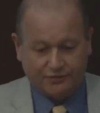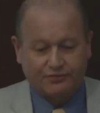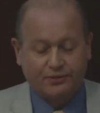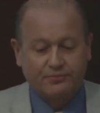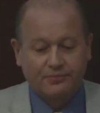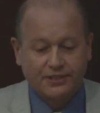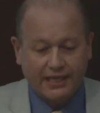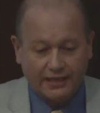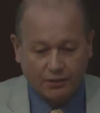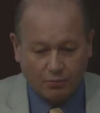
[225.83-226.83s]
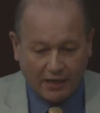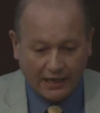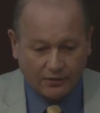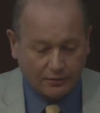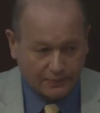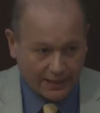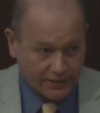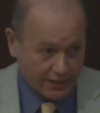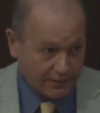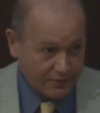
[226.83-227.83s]
from saying that while, as
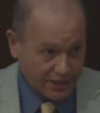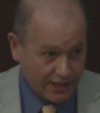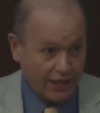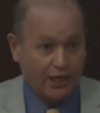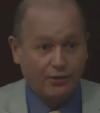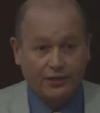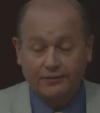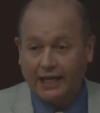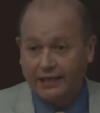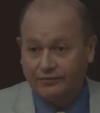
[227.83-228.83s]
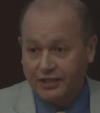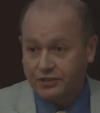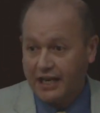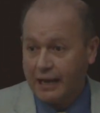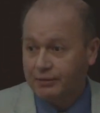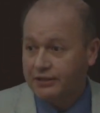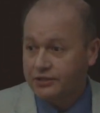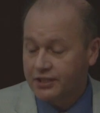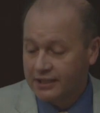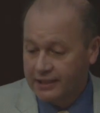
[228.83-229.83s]
a CEO and, and venture
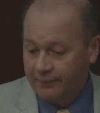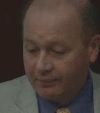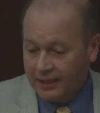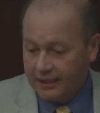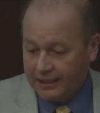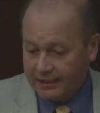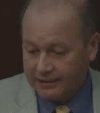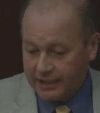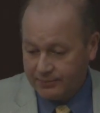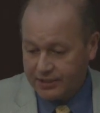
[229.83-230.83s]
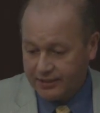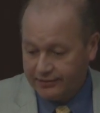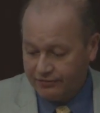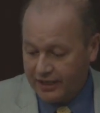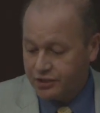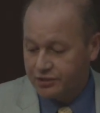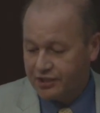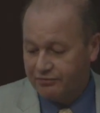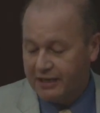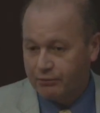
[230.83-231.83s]
capitalist, uh, Kip's ventures
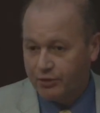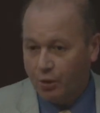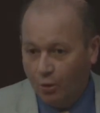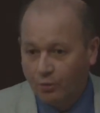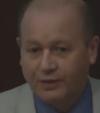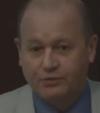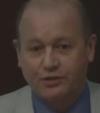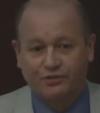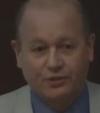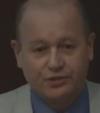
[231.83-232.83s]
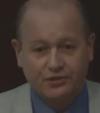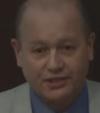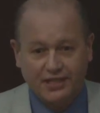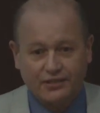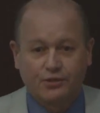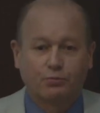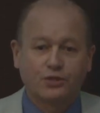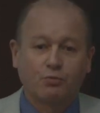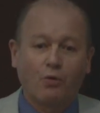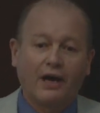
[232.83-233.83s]
have met with almost universal success, there
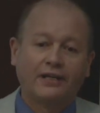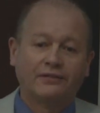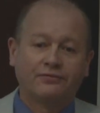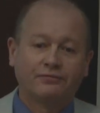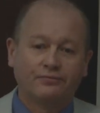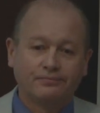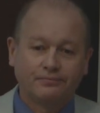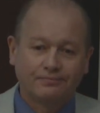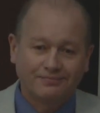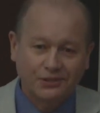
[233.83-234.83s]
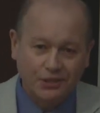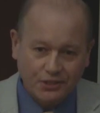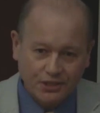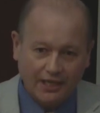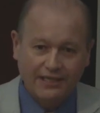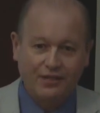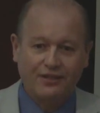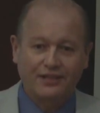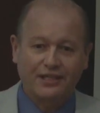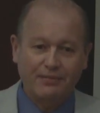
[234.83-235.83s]
was one just tiny
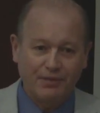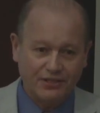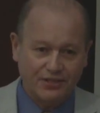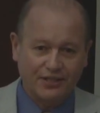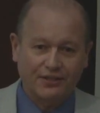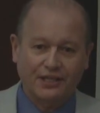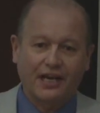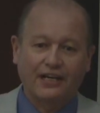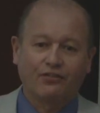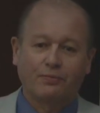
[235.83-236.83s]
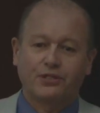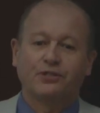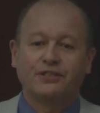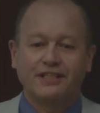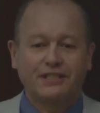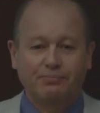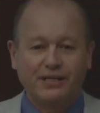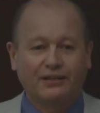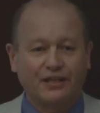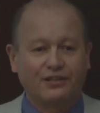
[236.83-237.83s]
thing that he missed the, the kind of opportunity to be
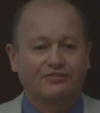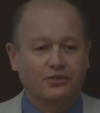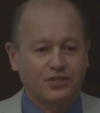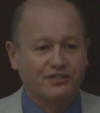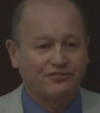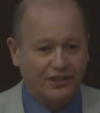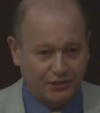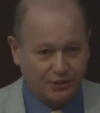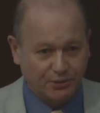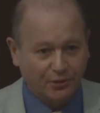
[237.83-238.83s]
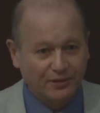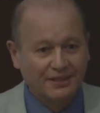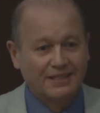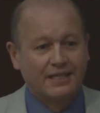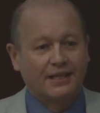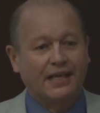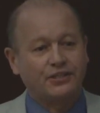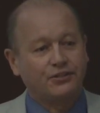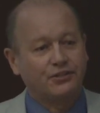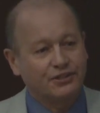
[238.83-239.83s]
like the first to fund Google that
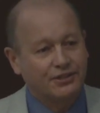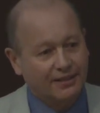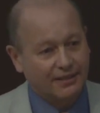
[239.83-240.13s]
you just